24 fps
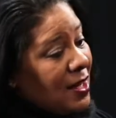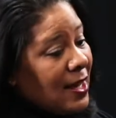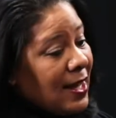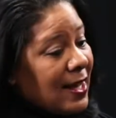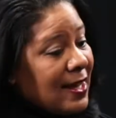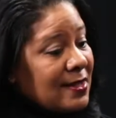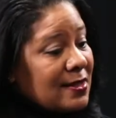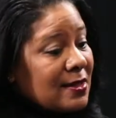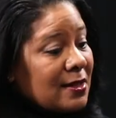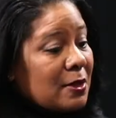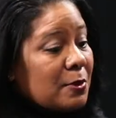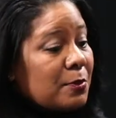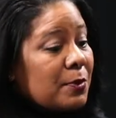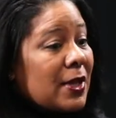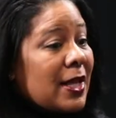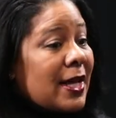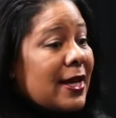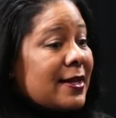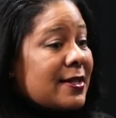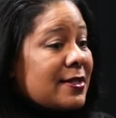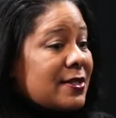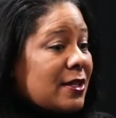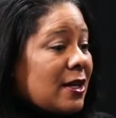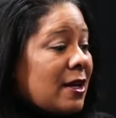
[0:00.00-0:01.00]
as a
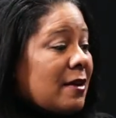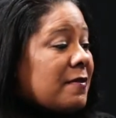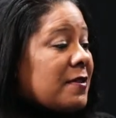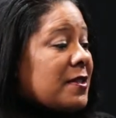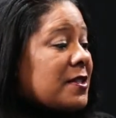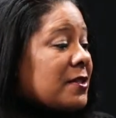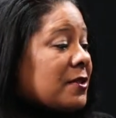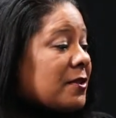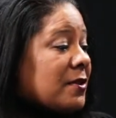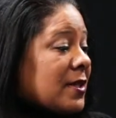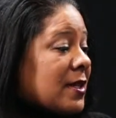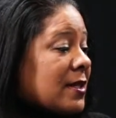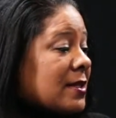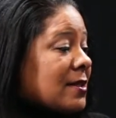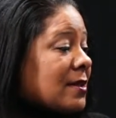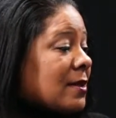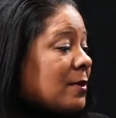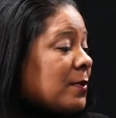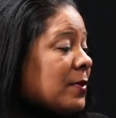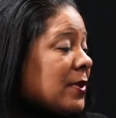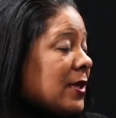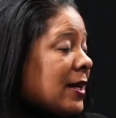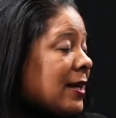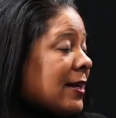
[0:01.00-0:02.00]
compliance officer, and that's
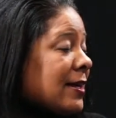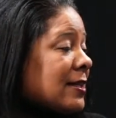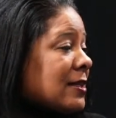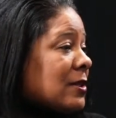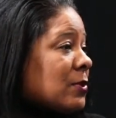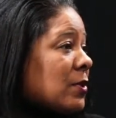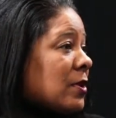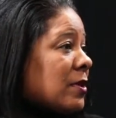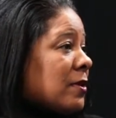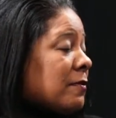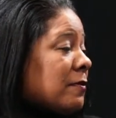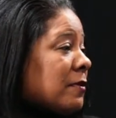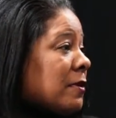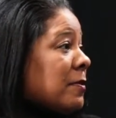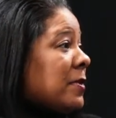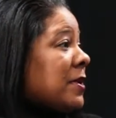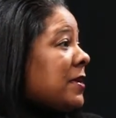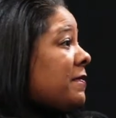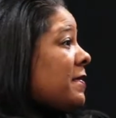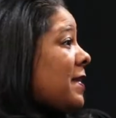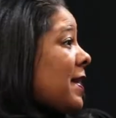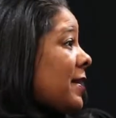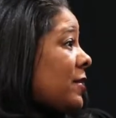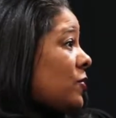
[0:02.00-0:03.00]
compliance with
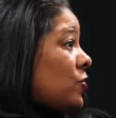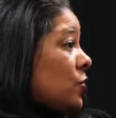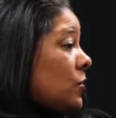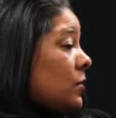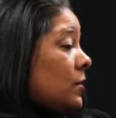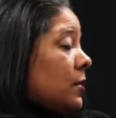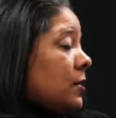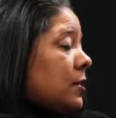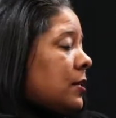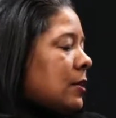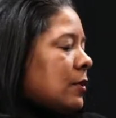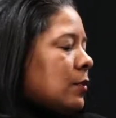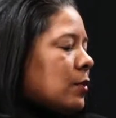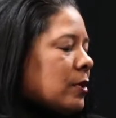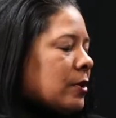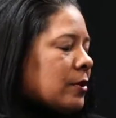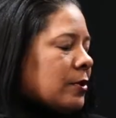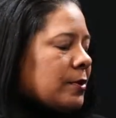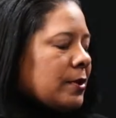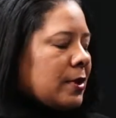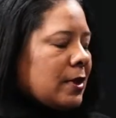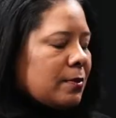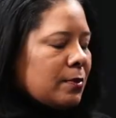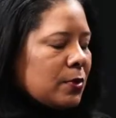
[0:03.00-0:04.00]
affirmative action and equal
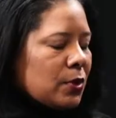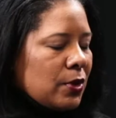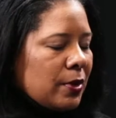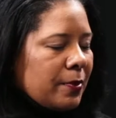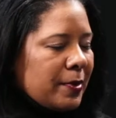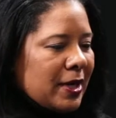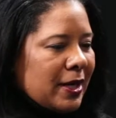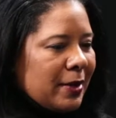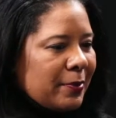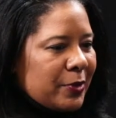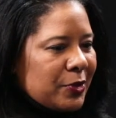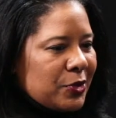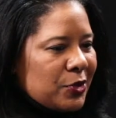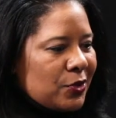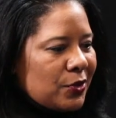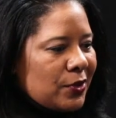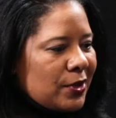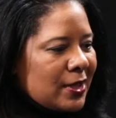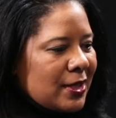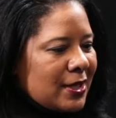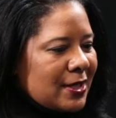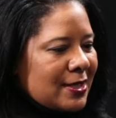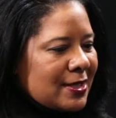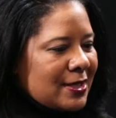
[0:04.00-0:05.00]
employment
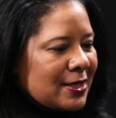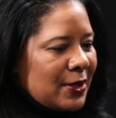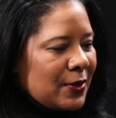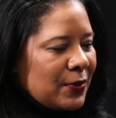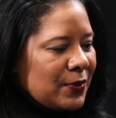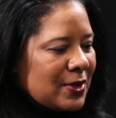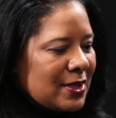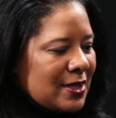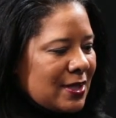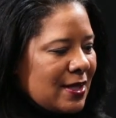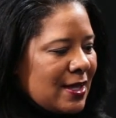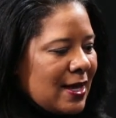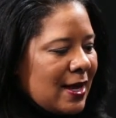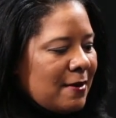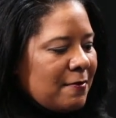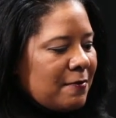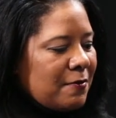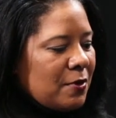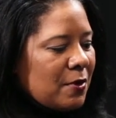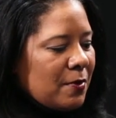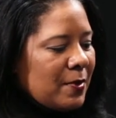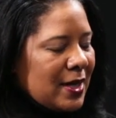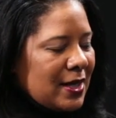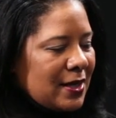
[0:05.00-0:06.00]
opportunity. So did that
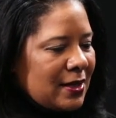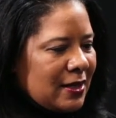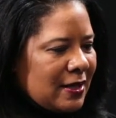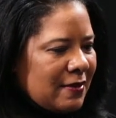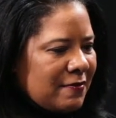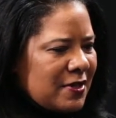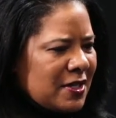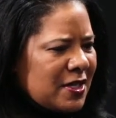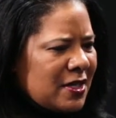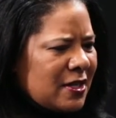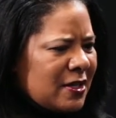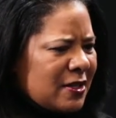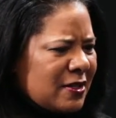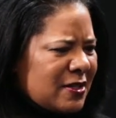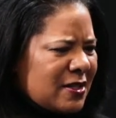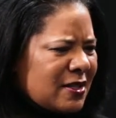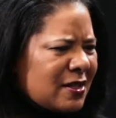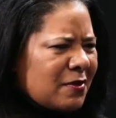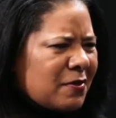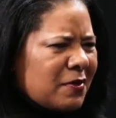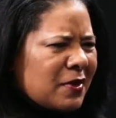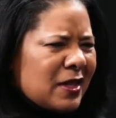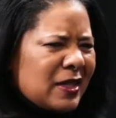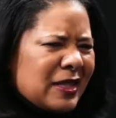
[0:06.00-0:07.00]
for about 11 years,
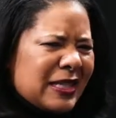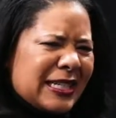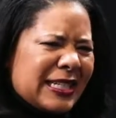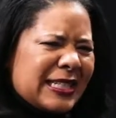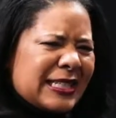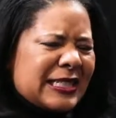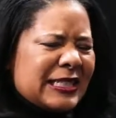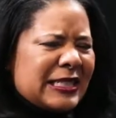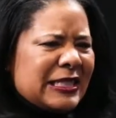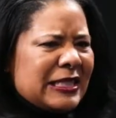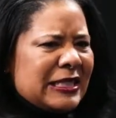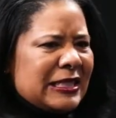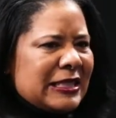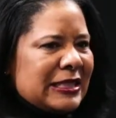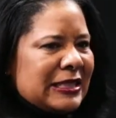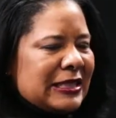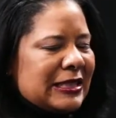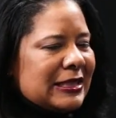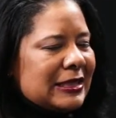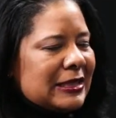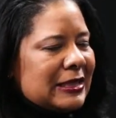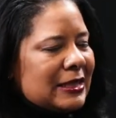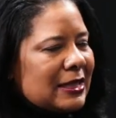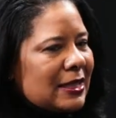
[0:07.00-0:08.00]
and it felt like
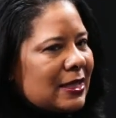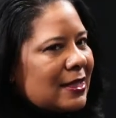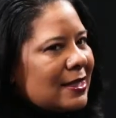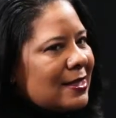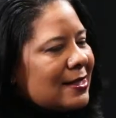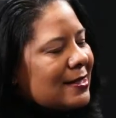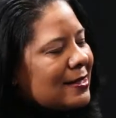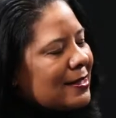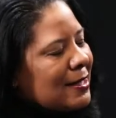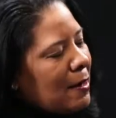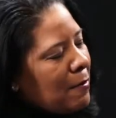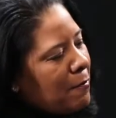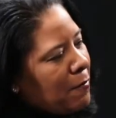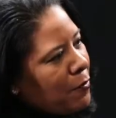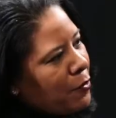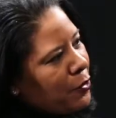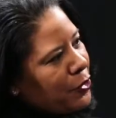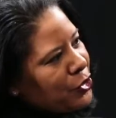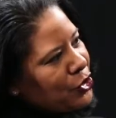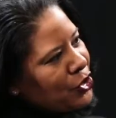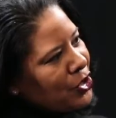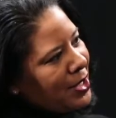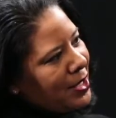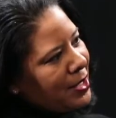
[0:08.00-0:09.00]
it's time for
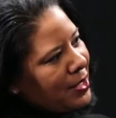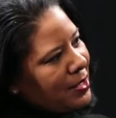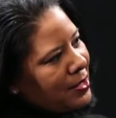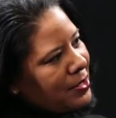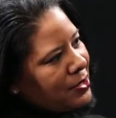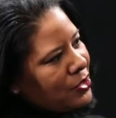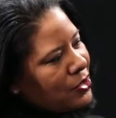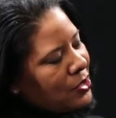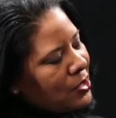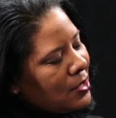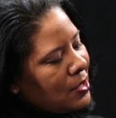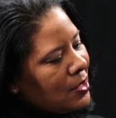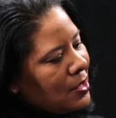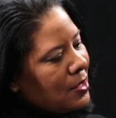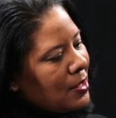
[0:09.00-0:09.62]
a change.